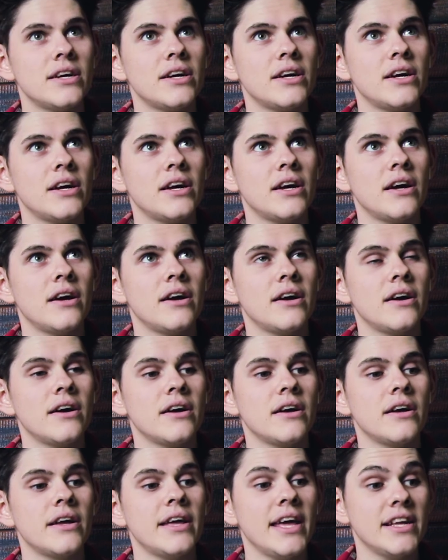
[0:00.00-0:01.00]
Charlotte.
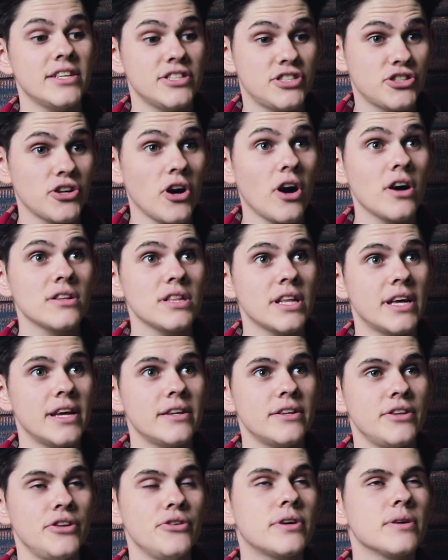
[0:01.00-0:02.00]
In
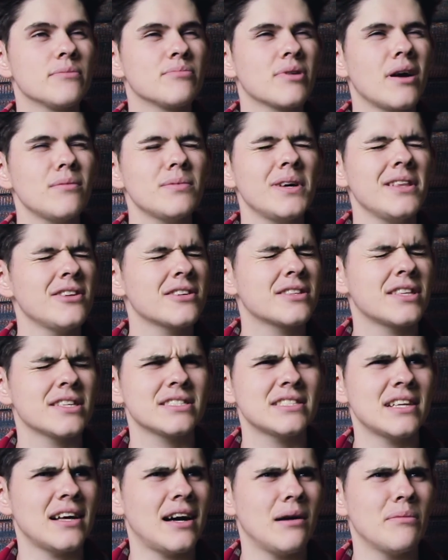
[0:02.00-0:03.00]
Charlotte, you can probably look
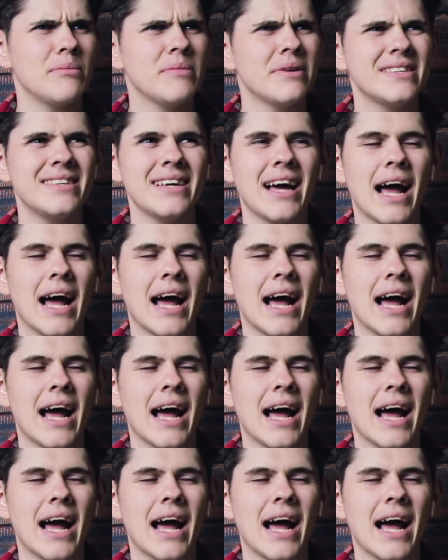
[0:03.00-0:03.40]
this up.